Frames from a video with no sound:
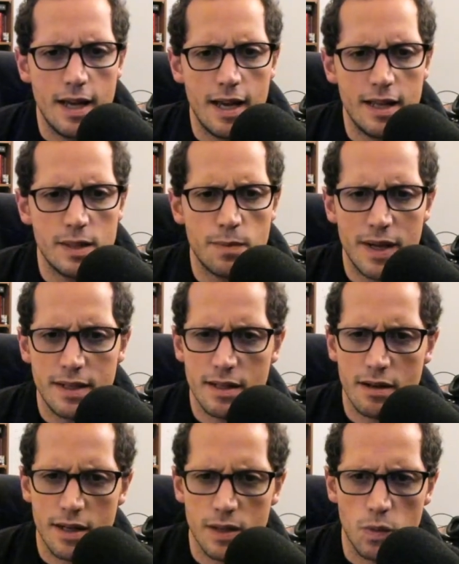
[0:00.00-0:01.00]
It's by
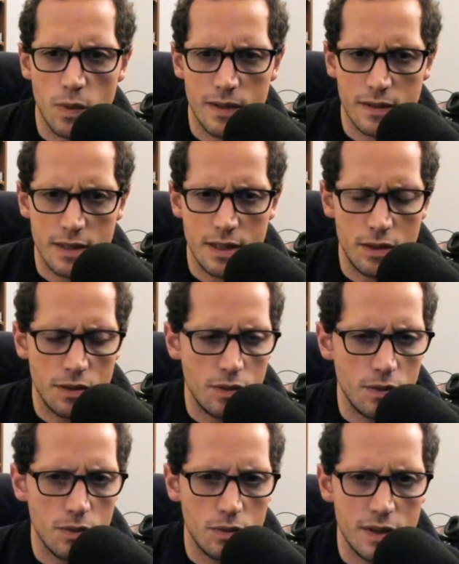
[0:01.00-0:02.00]
Dariusz Wolski,
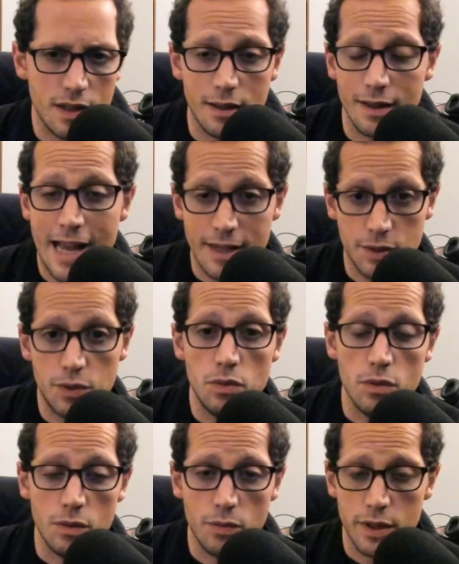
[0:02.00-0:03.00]
who did The Last
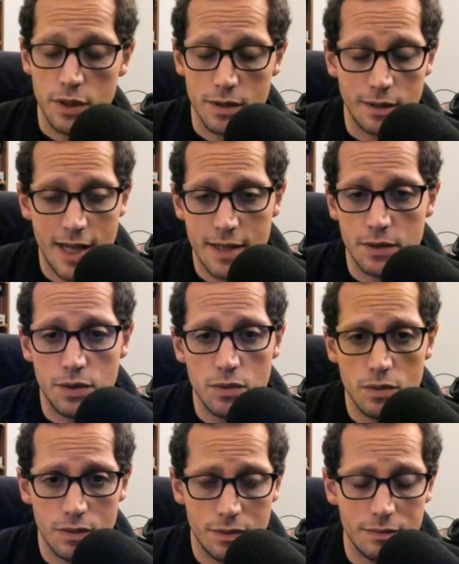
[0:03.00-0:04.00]
Duel, which The Last
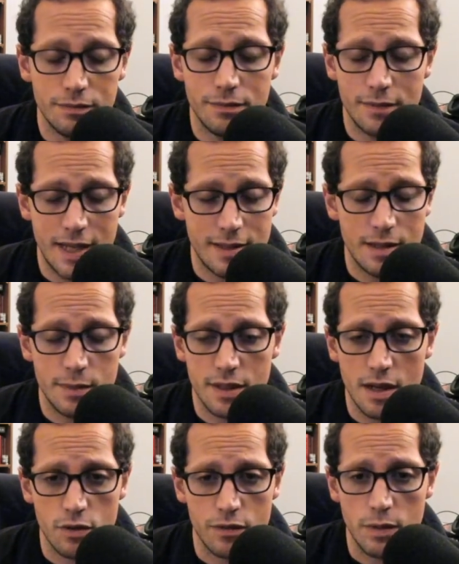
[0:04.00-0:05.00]
Duel, that
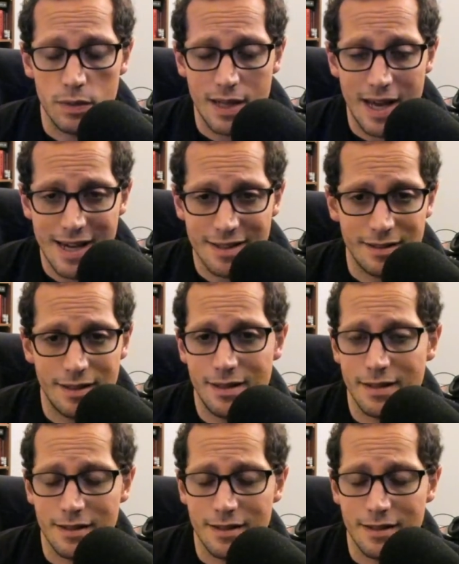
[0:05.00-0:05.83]
cinematography was excellent.